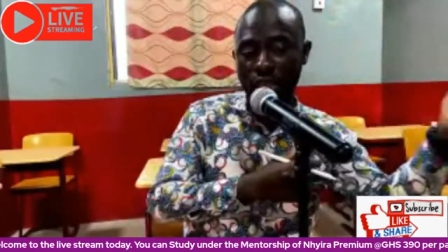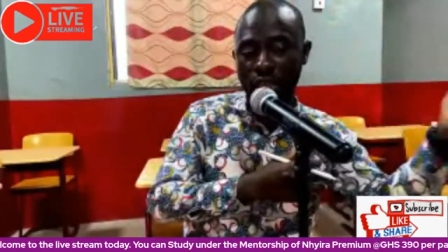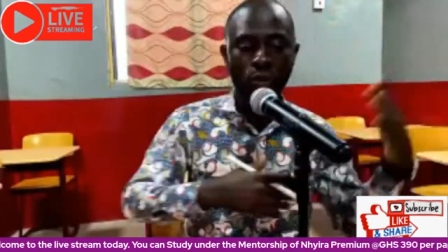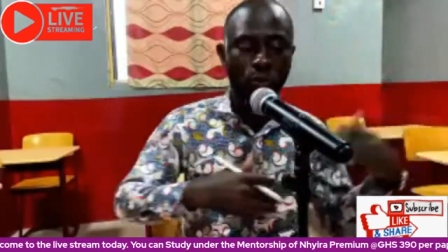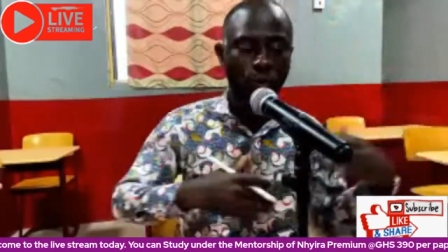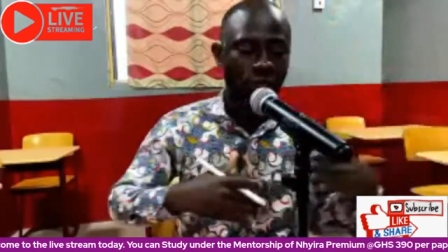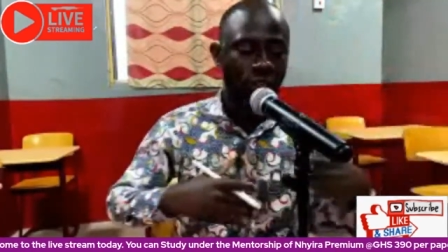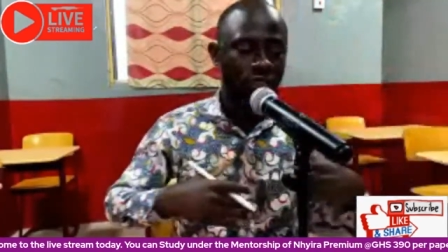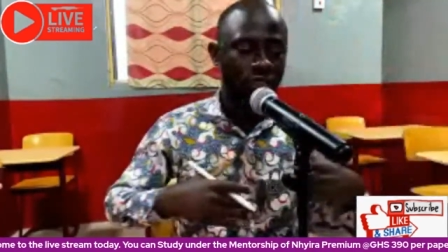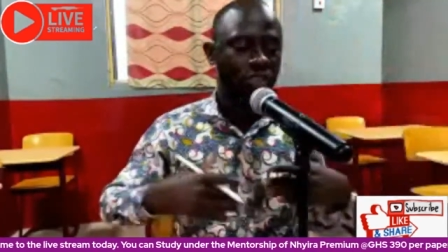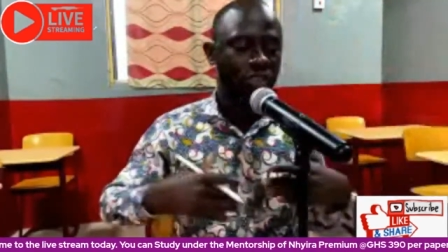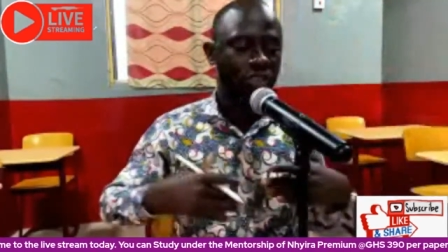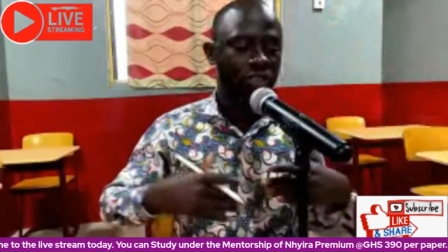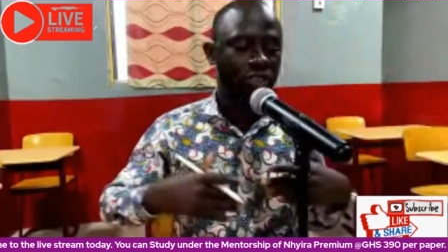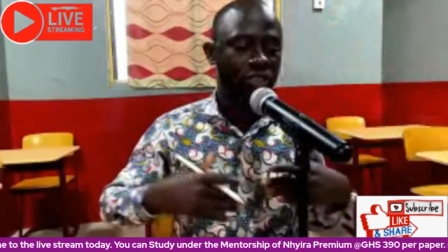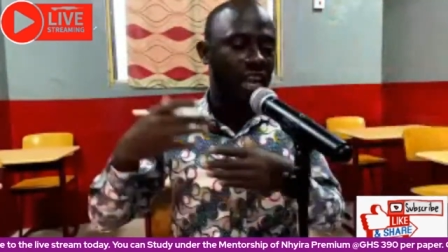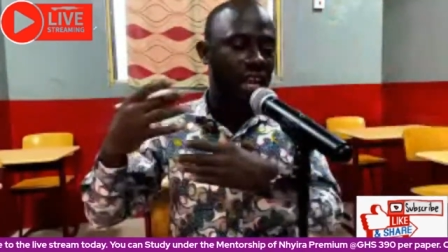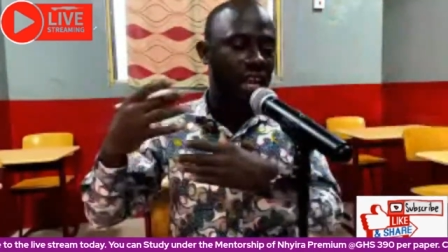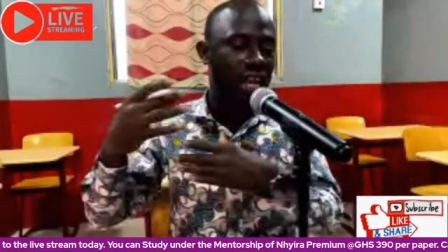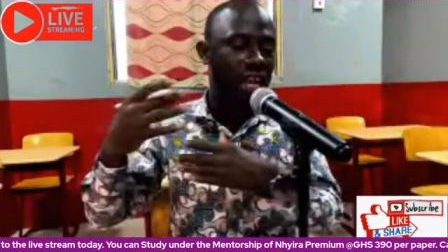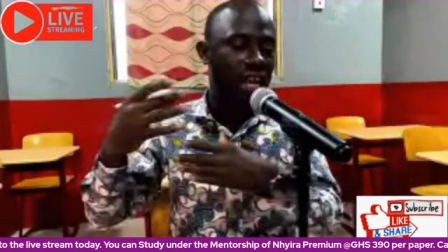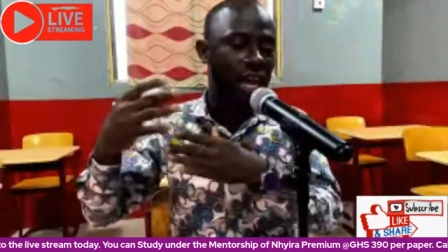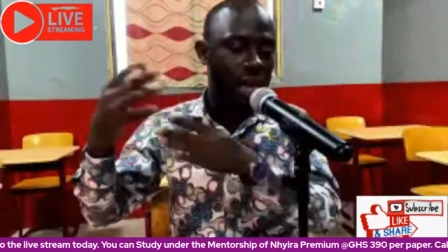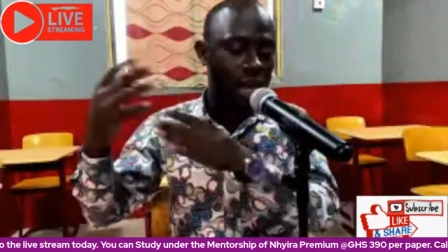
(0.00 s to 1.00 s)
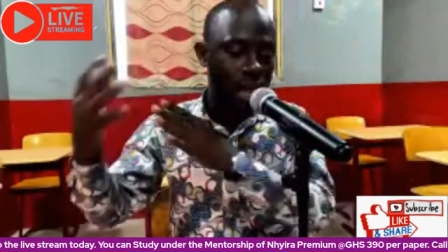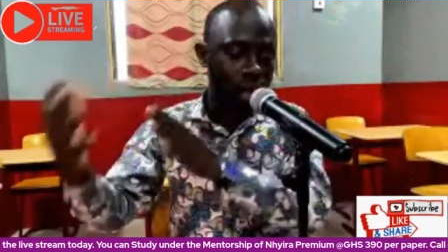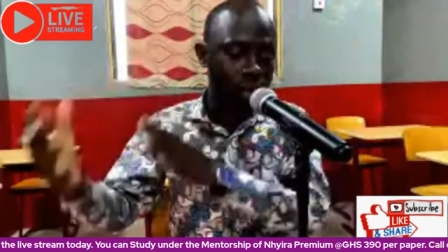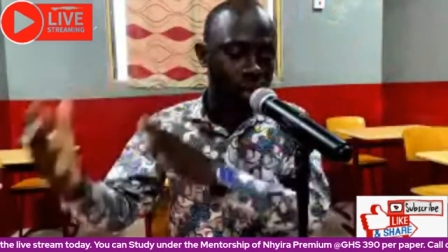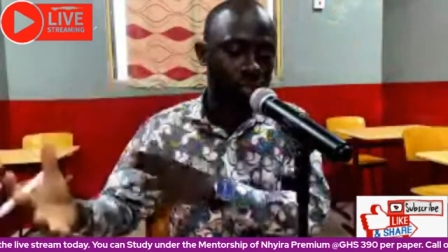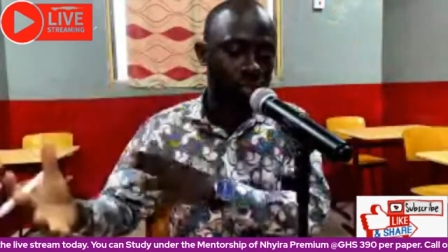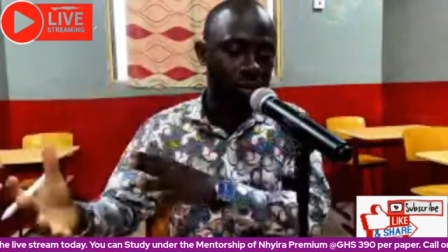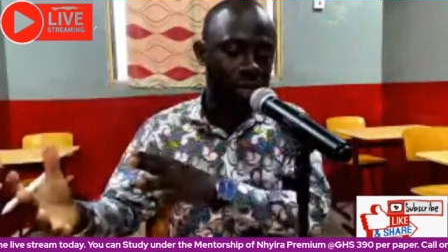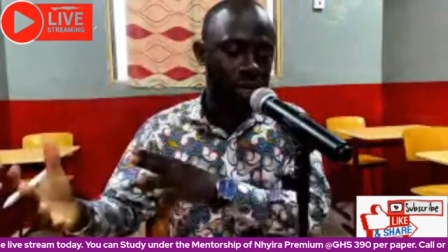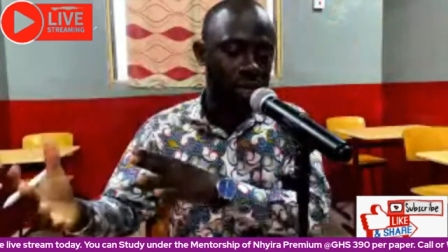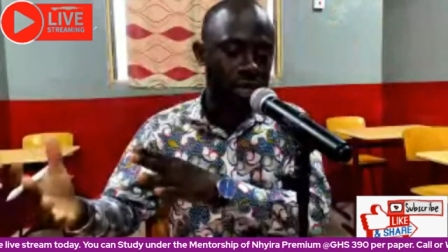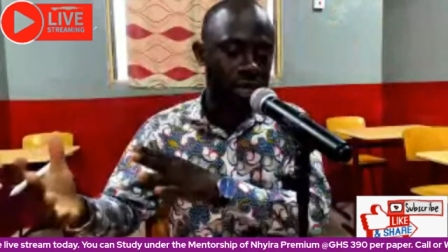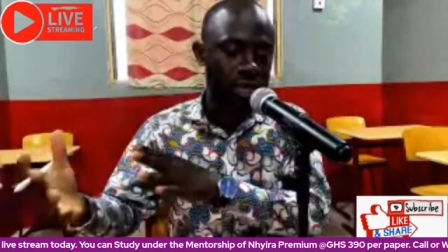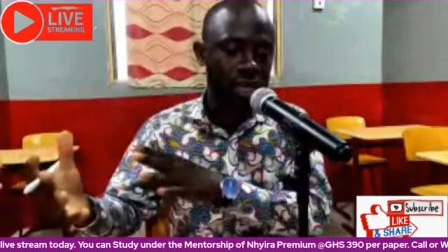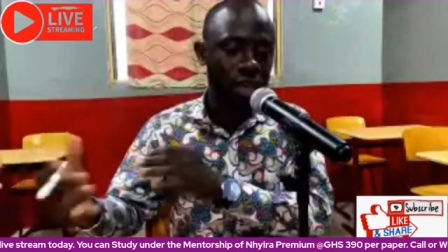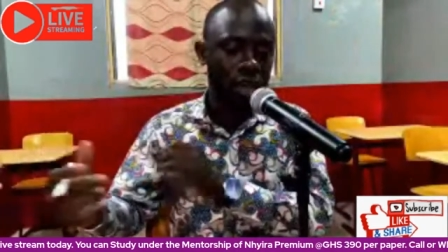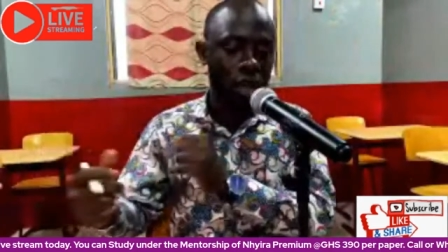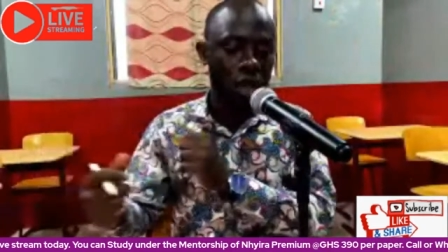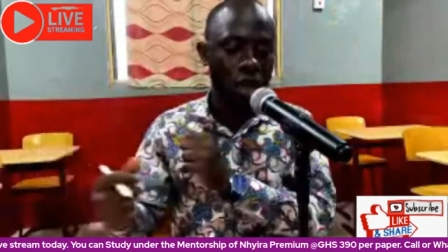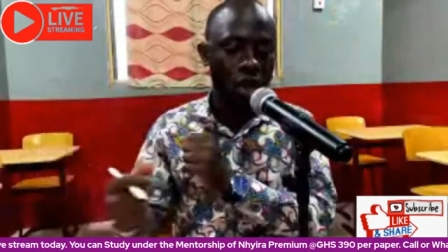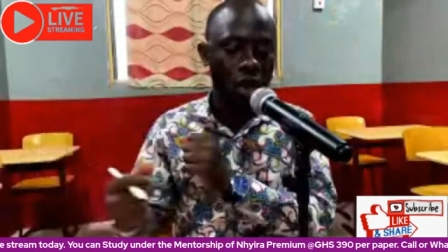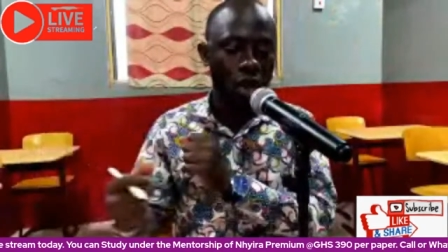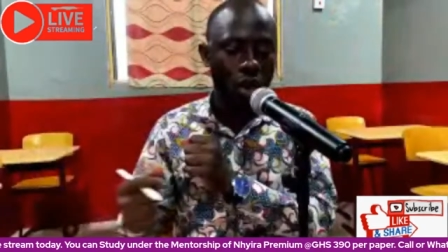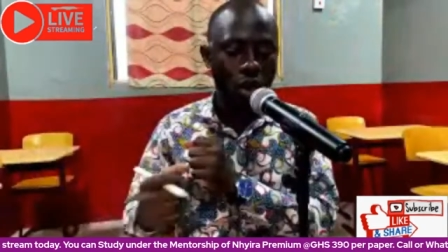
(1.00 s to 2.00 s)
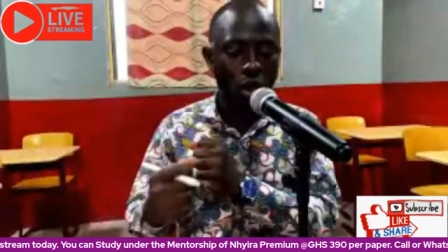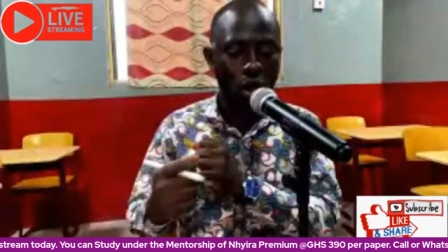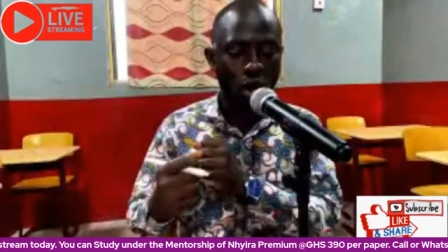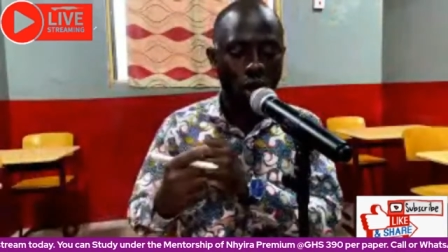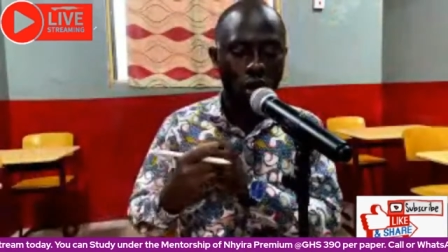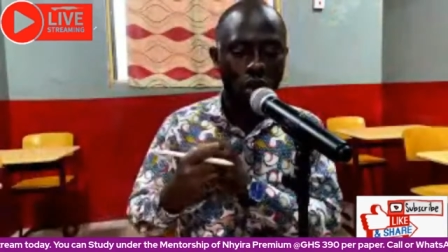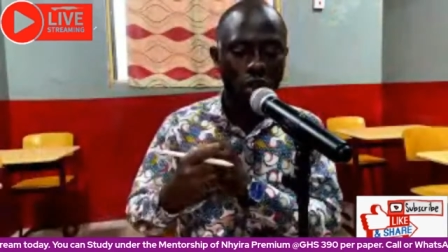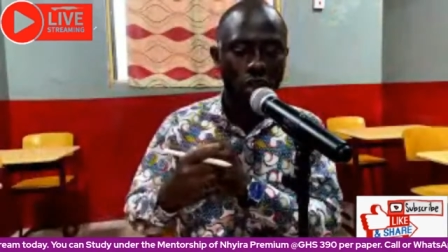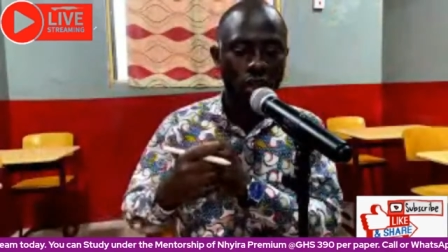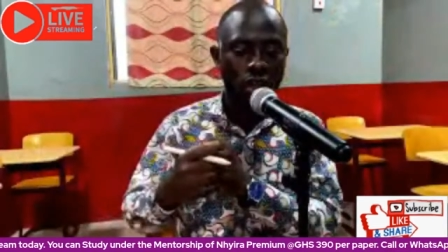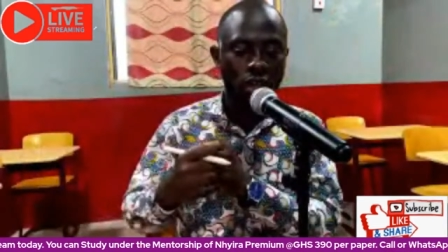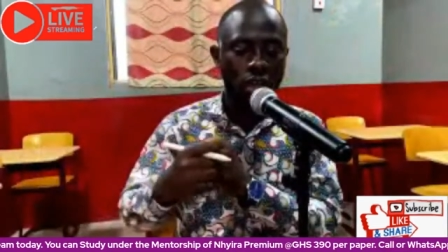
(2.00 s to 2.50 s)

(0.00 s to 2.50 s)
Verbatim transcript: with another company or